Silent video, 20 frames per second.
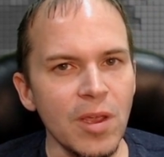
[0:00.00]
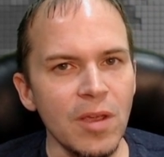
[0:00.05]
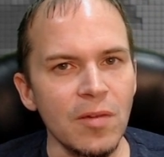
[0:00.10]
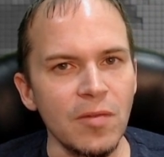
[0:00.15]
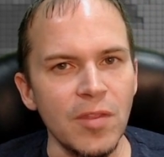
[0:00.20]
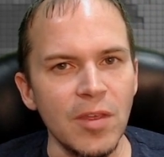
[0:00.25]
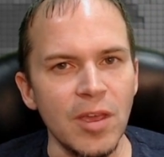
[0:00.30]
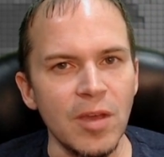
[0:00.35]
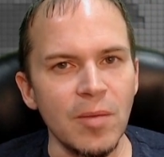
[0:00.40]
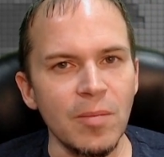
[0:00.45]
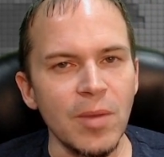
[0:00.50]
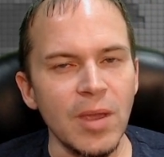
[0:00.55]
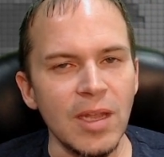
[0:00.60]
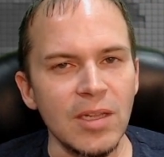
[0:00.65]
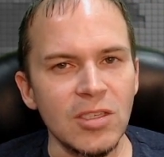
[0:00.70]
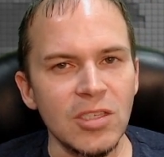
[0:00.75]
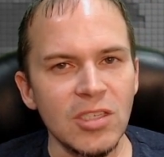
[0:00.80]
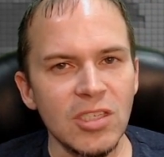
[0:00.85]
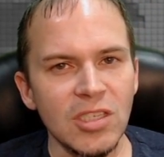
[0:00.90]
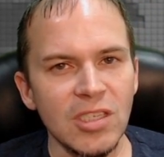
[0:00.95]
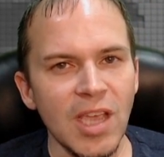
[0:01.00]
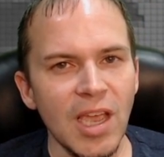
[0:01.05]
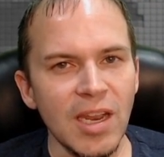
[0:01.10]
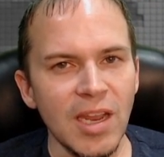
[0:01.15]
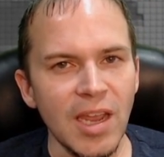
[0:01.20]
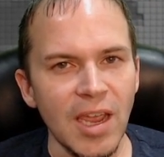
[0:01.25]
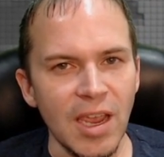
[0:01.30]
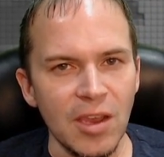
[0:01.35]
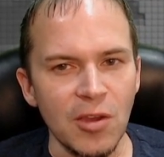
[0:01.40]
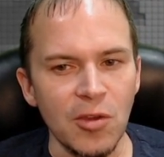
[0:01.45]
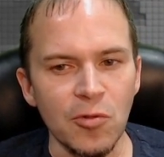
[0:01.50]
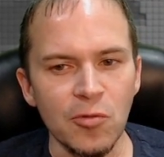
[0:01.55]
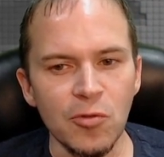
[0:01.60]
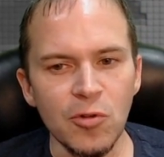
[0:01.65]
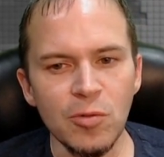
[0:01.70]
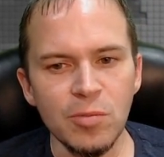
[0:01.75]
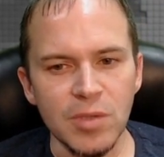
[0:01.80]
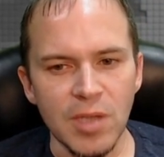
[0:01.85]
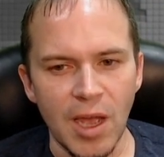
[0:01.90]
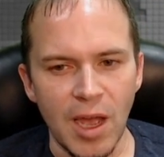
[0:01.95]
of them and set a
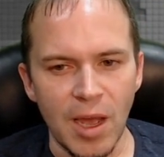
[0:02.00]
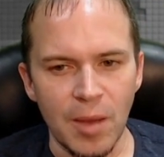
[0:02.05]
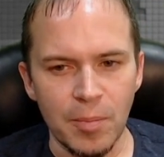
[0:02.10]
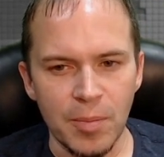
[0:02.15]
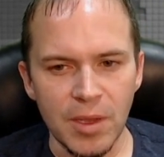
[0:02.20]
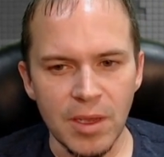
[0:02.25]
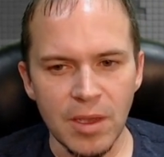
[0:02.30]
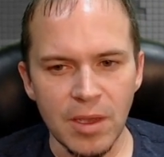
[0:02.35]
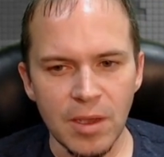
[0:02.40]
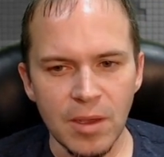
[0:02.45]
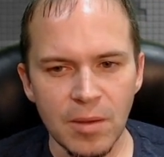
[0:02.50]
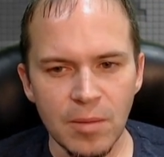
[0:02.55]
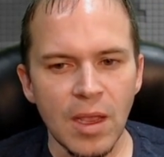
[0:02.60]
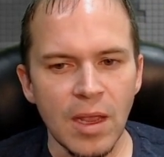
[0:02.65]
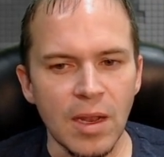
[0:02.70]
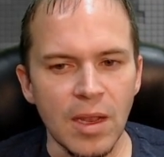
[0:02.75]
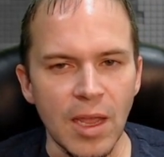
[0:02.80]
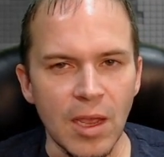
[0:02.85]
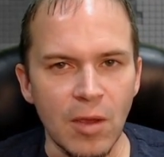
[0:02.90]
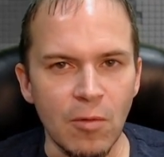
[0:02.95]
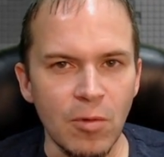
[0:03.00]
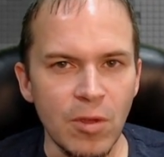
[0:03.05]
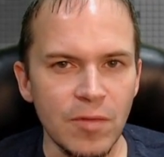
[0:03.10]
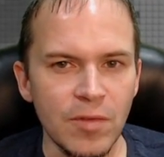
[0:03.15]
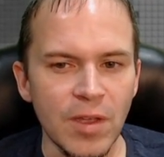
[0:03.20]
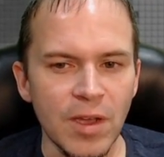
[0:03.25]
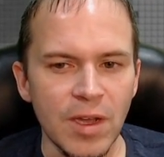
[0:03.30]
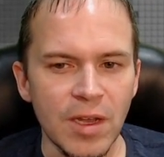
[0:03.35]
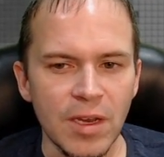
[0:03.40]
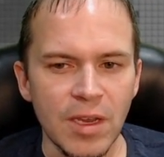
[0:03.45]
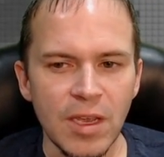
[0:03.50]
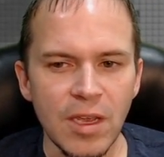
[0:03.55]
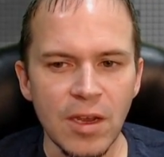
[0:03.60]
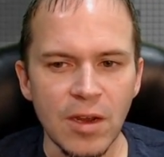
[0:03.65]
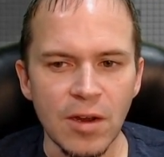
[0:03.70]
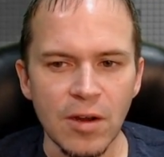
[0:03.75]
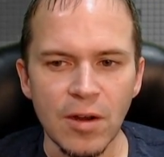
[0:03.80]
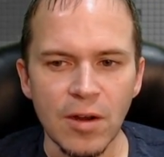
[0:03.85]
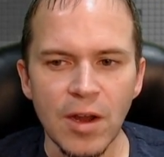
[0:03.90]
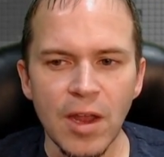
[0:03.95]
group topic like we've done
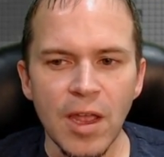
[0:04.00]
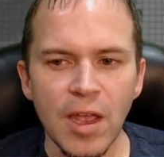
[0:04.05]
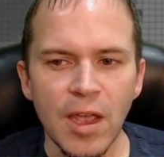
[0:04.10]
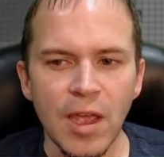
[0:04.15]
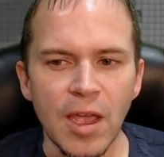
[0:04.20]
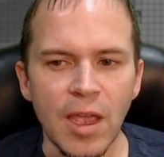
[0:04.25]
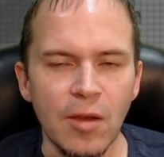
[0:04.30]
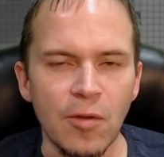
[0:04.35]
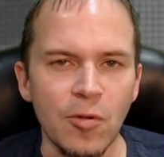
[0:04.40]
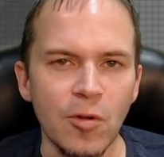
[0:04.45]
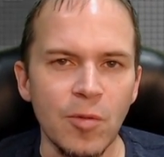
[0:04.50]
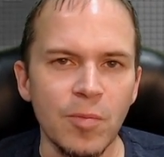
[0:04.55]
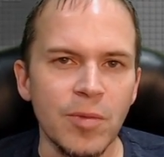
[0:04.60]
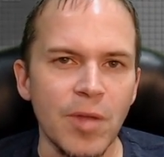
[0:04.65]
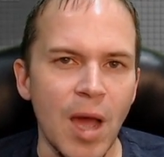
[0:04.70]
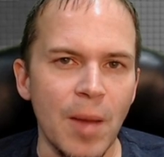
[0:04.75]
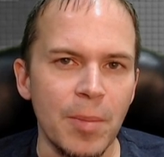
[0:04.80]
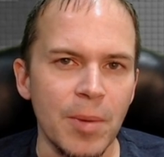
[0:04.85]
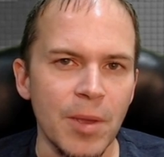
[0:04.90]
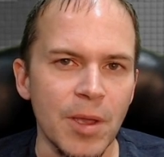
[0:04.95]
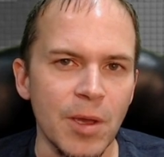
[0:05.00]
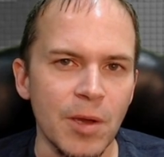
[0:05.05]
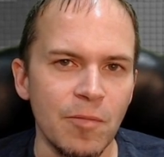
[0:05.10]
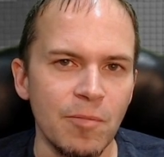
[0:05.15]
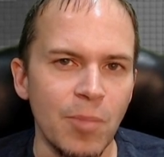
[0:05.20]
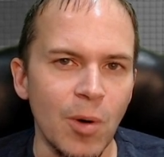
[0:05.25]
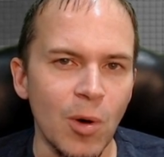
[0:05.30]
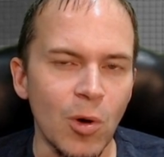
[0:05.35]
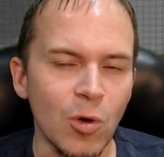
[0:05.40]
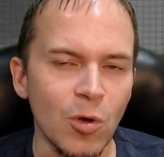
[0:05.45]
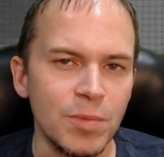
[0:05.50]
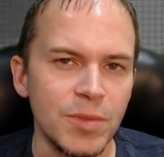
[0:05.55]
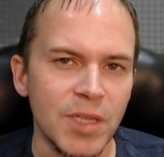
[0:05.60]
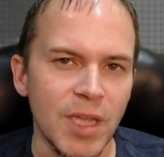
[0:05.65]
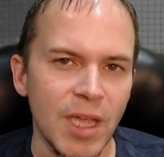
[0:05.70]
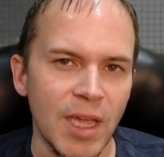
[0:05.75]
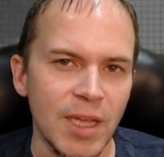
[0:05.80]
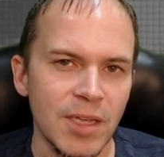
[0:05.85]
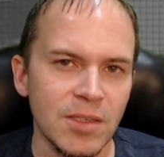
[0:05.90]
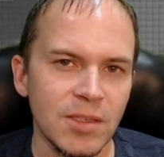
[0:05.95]
here, a group topic of bulb
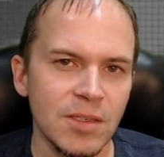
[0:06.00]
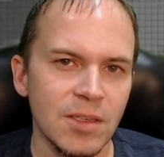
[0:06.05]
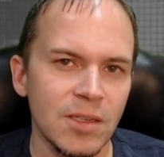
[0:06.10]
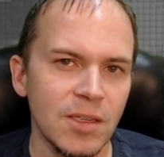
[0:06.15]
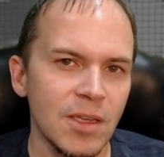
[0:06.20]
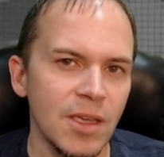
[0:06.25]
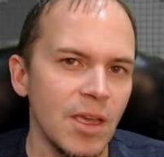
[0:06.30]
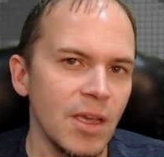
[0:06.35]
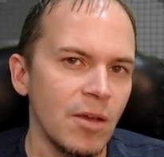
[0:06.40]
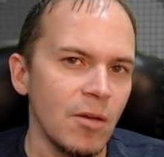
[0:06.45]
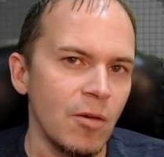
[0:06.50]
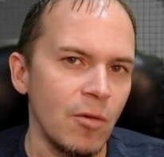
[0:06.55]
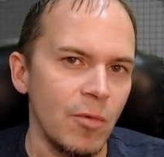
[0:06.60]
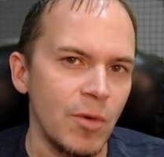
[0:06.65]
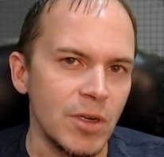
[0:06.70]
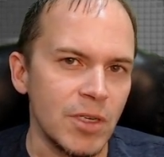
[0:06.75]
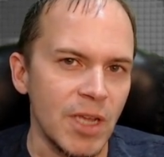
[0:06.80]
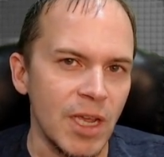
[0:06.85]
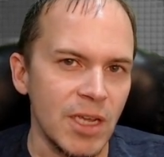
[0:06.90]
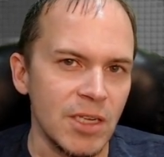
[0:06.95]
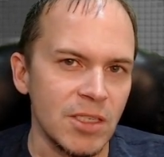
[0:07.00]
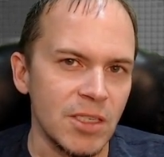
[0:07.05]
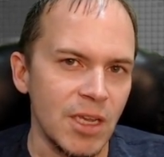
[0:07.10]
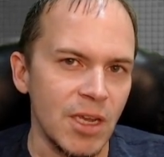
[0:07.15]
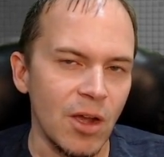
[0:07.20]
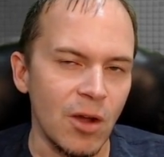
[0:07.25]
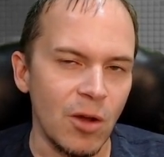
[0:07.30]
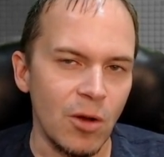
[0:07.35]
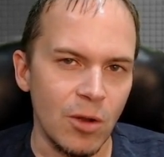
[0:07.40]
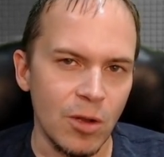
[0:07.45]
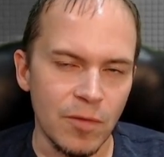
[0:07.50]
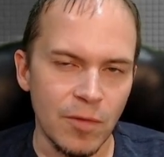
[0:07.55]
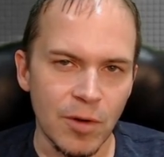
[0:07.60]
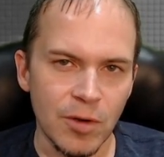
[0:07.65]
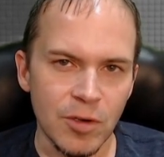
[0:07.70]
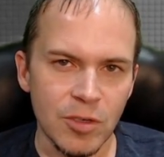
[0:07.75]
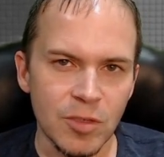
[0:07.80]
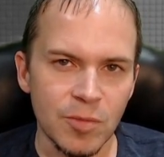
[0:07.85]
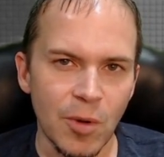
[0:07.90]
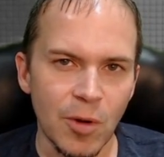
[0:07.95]
test, and we are testing all of
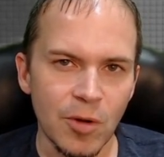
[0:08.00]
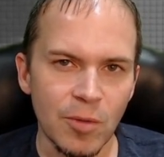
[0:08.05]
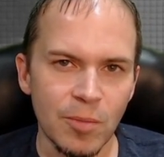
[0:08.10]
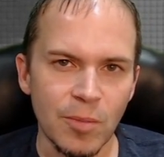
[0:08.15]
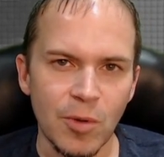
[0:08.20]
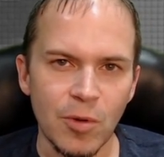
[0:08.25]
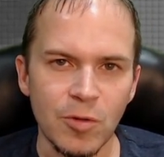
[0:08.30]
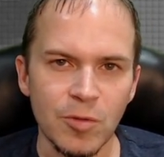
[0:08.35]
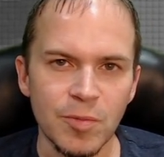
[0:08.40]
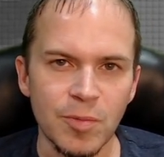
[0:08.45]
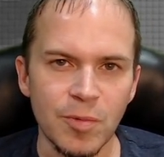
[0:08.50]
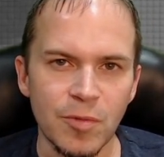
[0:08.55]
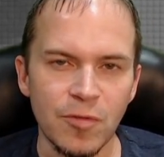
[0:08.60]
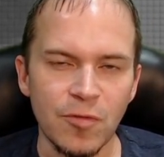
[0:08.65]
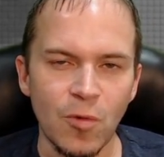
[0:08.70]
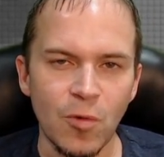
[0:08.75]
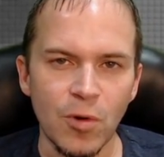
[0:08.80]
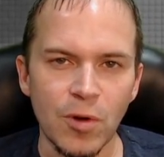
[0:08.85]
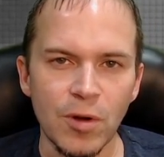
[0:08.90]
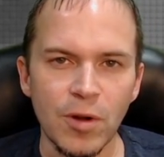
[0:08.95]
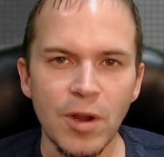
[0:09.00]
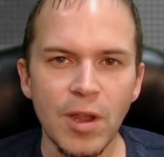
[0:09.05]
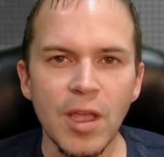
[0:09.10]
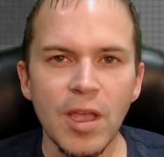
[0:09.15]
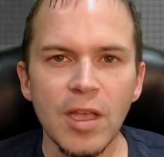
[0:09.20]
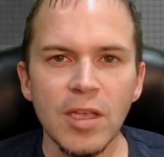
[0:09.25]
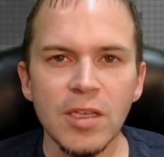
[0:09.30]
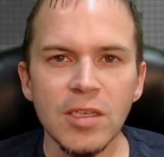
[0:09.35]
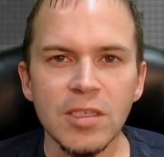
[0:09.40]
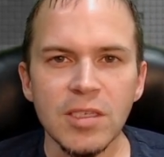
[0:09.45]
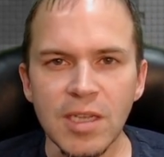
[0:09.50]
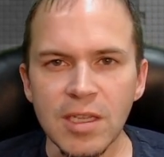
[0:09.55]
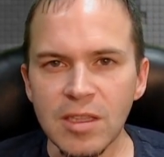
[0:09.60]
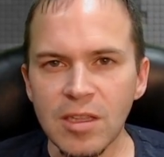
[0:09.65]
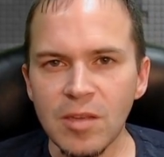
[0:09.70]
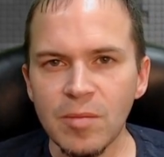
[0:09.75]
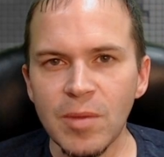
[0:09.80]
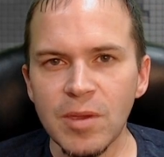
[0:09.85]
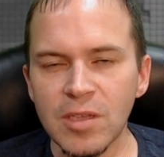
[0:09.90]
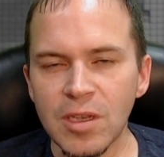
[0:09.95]
our smart bulbs before, set
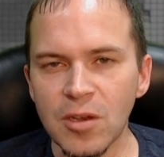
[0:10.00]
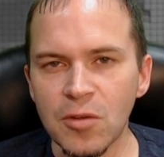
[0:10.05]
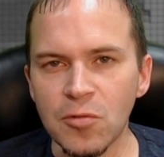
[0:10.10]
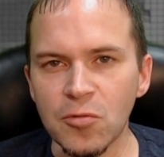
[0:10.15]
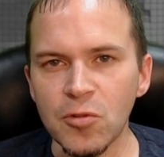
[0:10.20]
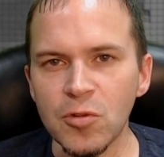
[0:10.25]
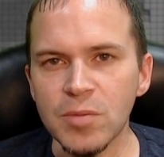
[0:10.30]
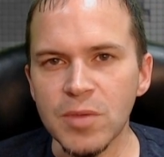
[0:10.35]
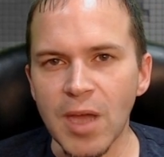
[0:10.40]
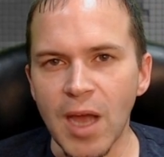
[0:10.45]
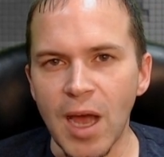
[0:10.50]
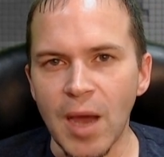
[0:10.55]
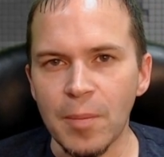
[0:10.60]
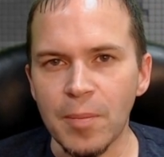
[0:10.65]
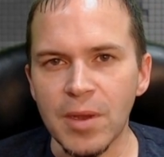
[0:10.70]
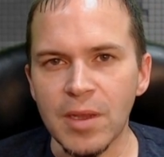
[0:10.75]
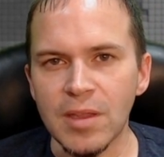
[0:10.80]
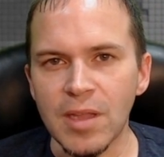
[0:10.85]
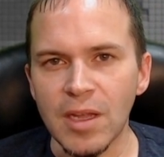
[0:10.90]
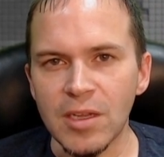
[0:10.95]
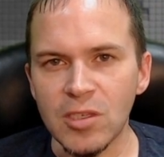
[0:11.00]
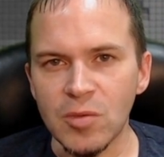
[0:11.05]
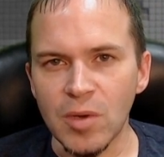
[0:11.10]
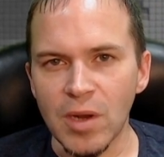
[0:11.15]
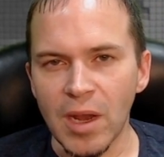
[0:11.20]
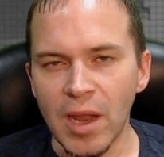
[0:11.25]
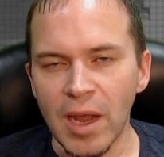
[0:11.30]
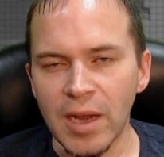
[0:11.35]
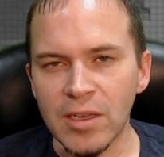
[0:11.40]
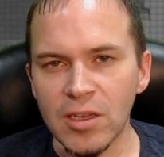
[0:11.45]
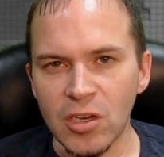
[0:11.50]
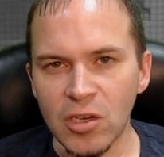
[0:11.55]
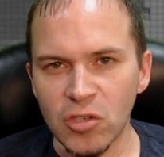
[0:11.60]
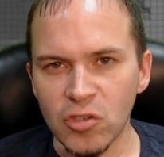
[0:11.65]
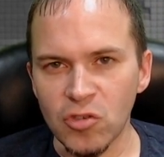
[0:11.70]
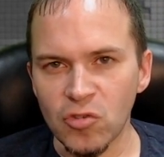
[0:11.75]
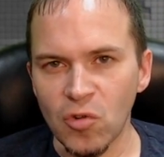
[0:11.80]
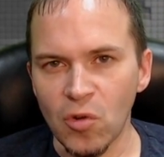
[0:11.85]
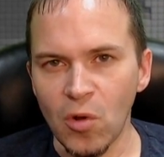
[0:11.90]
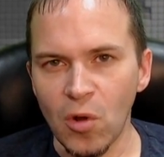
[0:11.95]
them as a group topic that you would like to
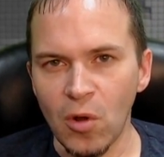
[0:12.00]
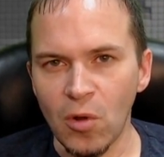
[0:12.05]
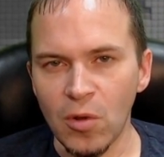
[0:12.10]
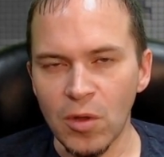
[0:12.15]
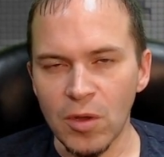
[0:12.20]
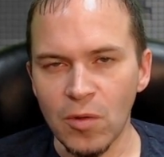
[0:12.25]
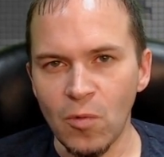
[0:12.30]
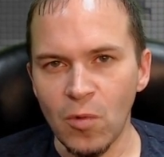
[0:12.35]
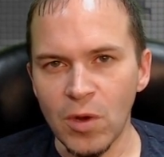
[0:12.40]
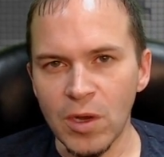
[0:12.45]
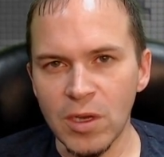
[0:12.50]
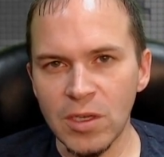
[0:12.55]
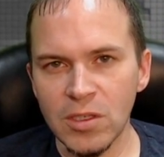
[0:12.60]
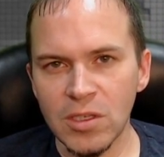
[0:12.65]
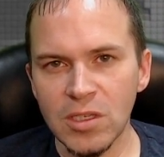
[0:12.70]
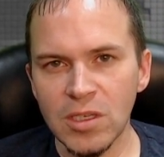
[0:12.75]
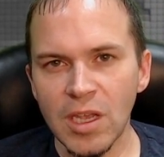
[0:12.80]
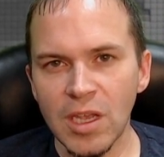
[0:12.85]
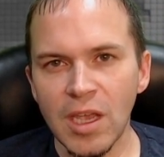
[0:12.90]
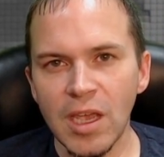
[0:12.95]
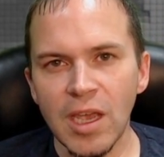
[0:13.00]
control all at once.